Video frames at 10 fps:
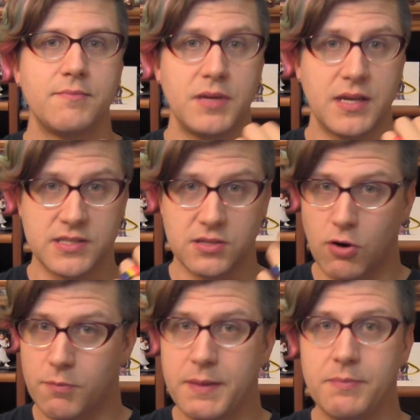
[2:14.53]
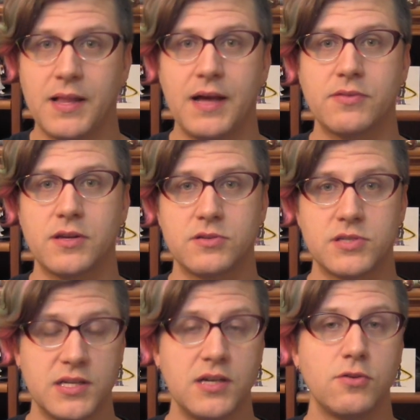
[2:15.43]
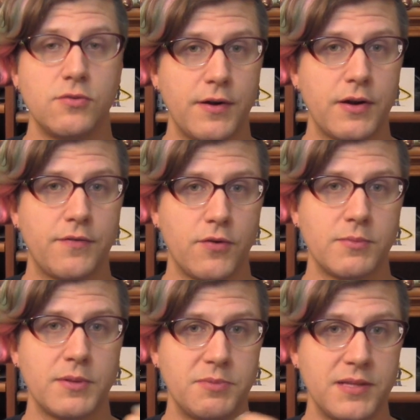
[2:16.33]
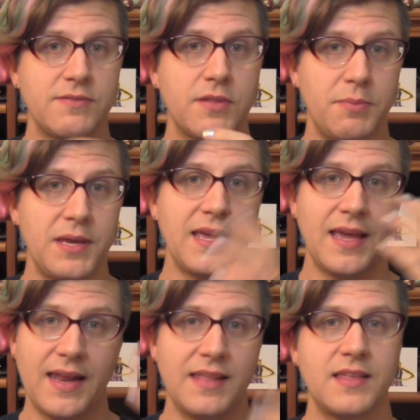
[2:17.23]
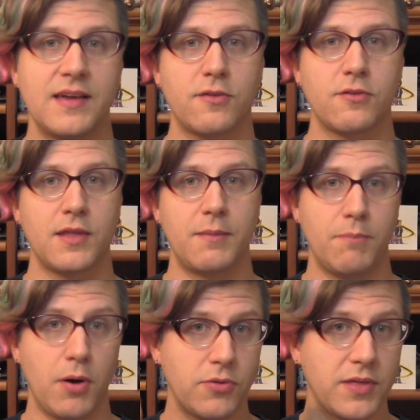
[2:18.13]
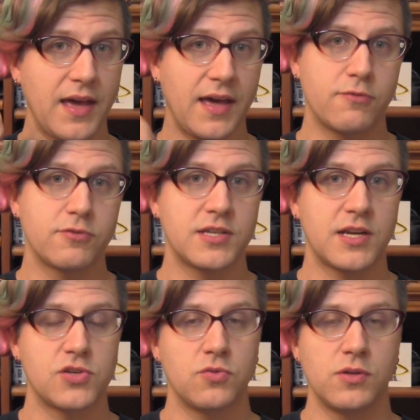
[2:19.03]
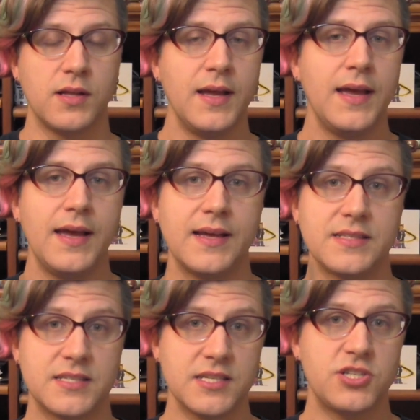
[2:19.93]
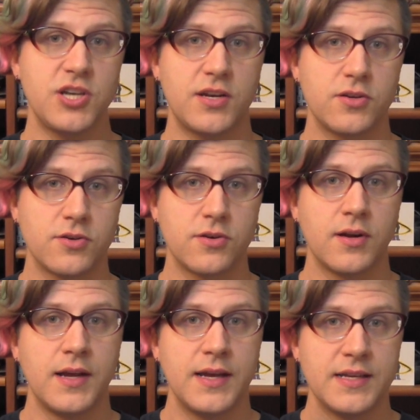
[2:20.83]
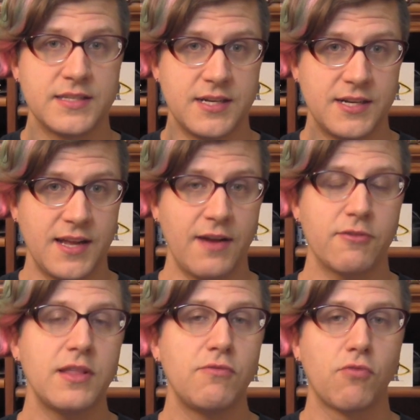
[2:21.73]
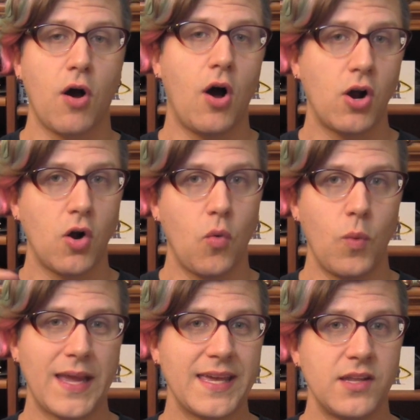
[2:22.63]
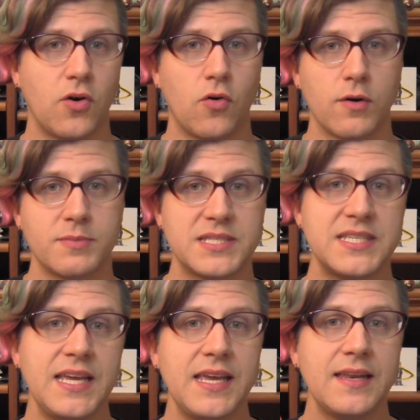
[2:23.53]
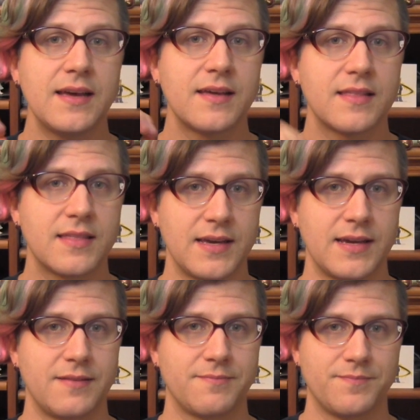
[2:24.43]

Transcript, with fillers: Because there are people out there still who very firmly believe that being anything other than both heterosexual and cisgender is an inherently wrong, wicked, or obscene thing.